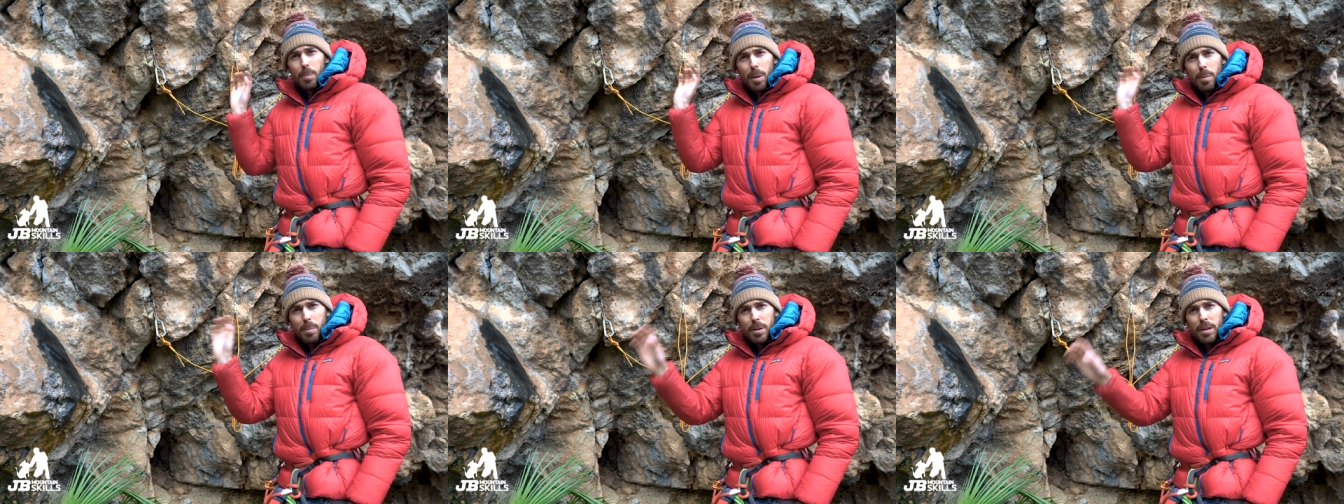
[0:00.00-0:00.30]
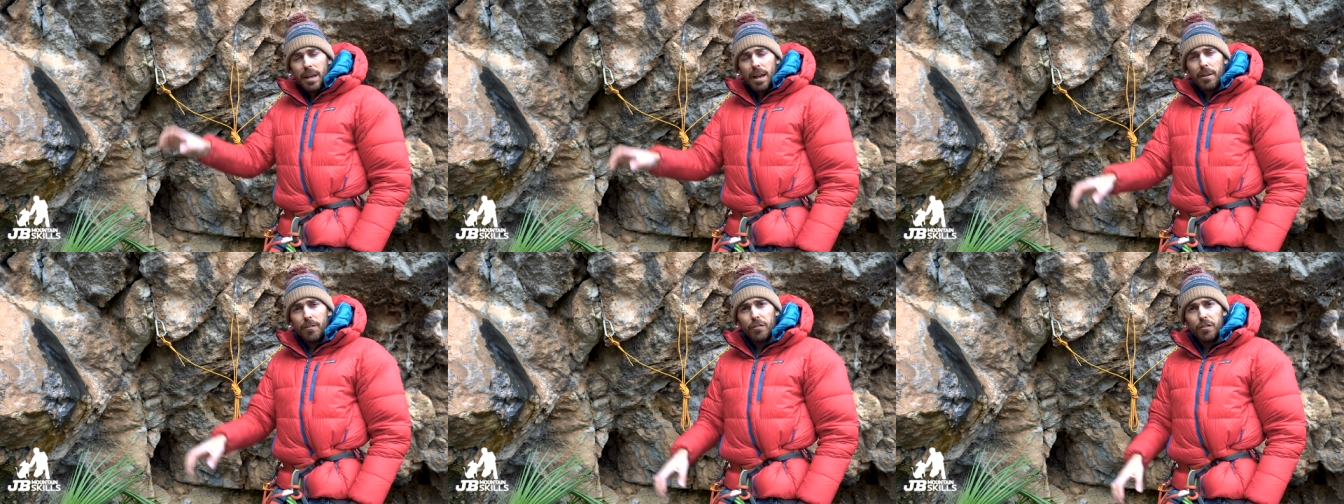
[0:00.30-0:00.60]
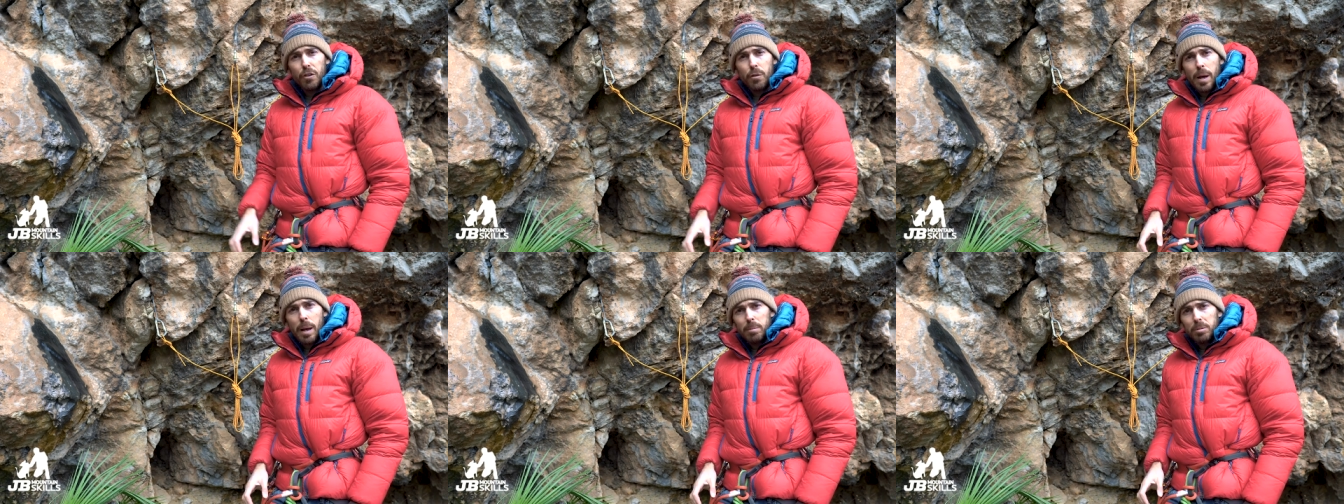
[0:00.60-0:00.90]
and maybe you get a
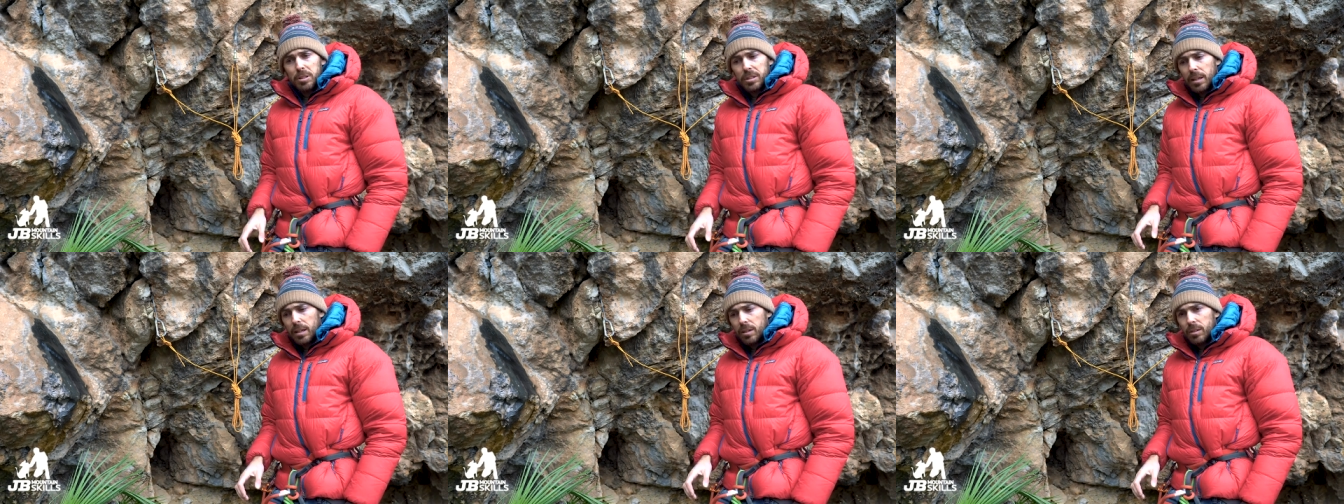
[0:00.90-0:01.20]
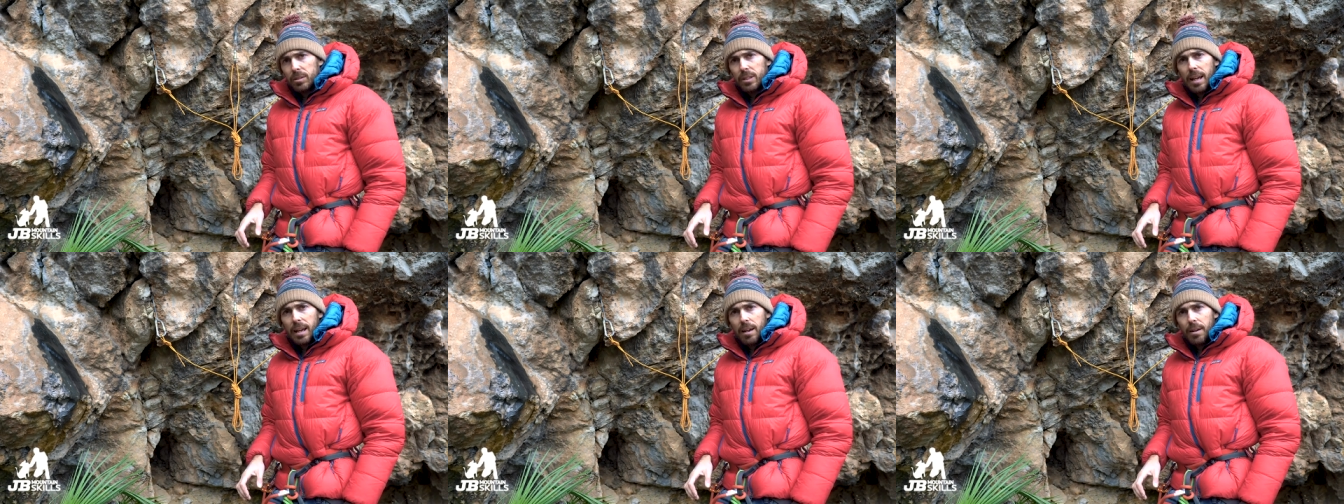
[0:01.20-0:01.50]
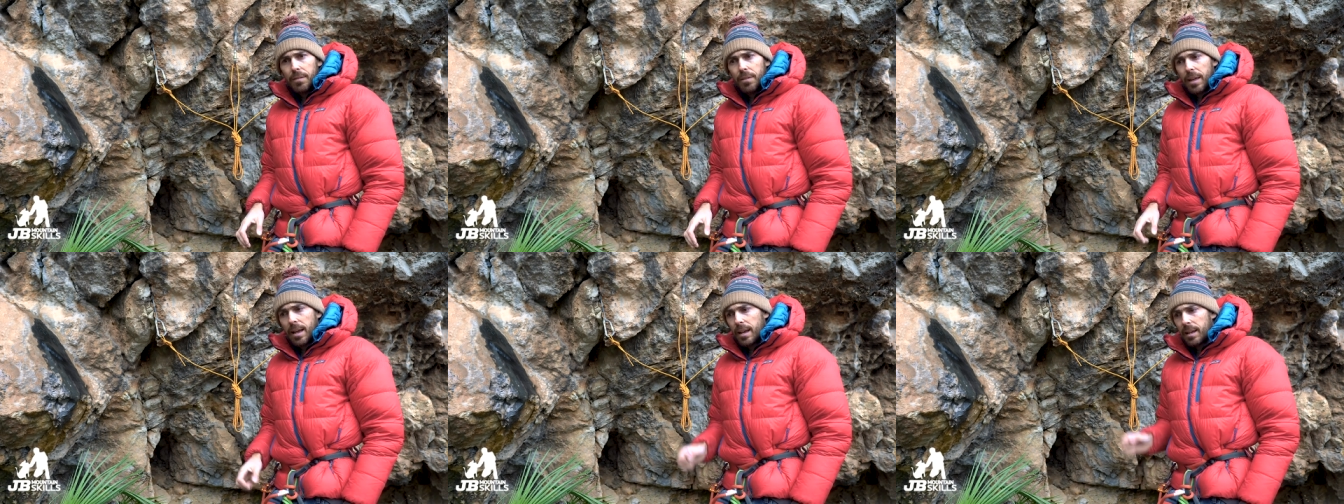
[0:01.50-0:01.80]
few abseils
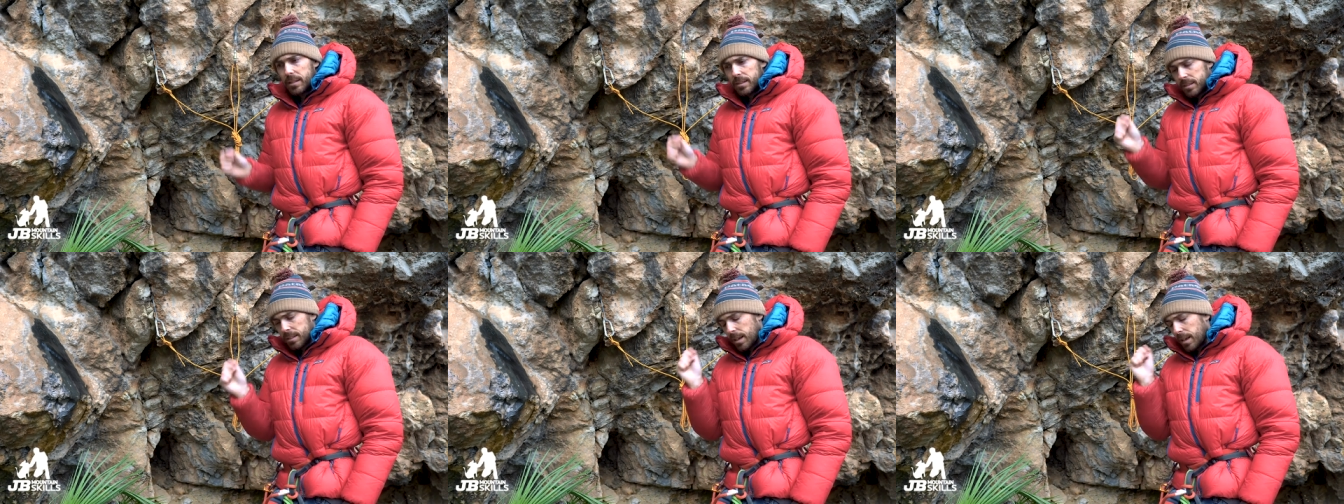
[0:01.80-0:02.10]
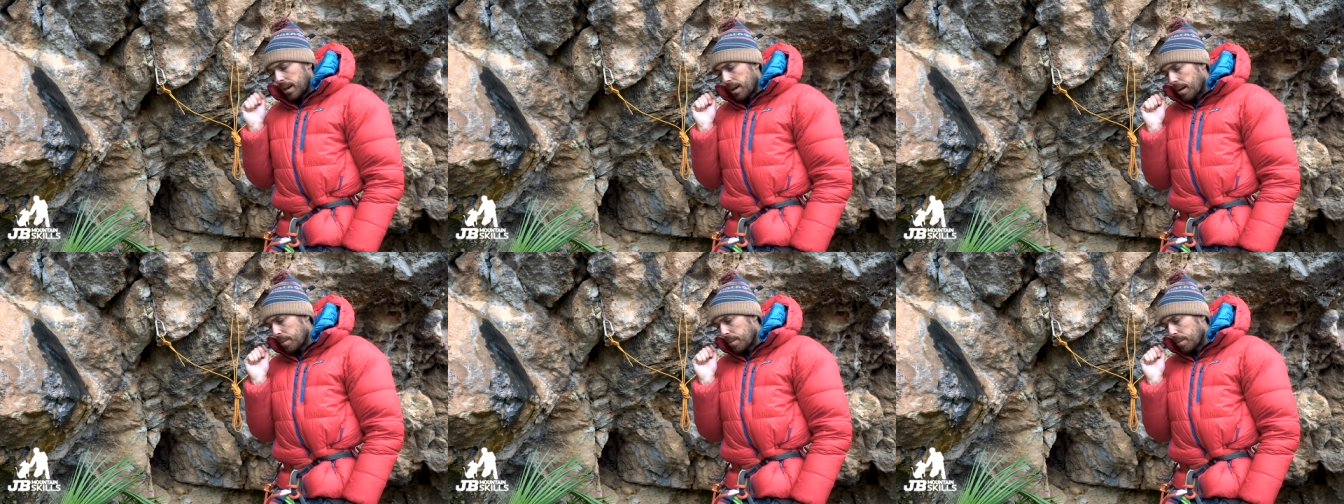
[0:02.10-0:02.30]
out of that.